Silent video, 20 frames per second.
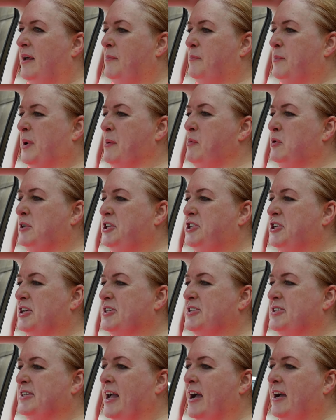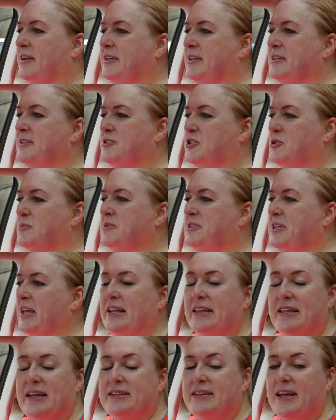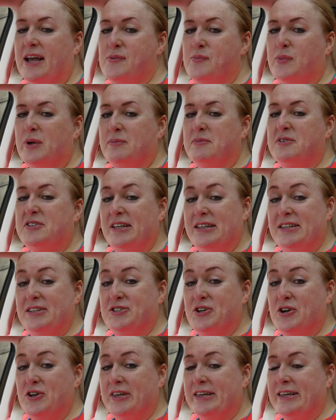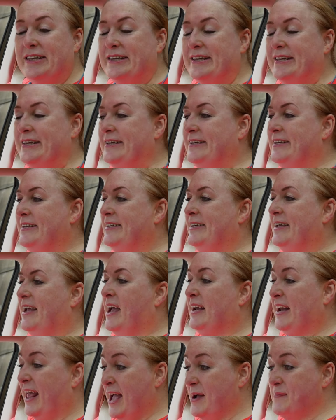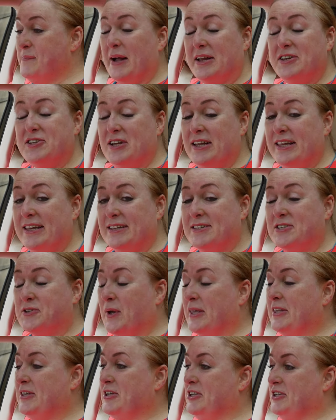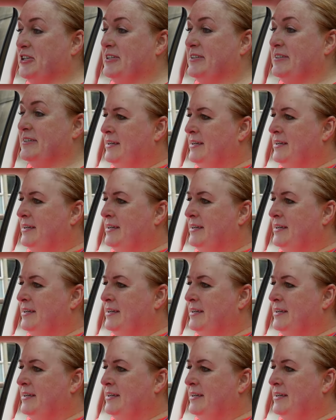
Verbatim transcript: But I'm only just starting, so I'm still in that time when I'm still enjoying it. And I am actually, it's quite good.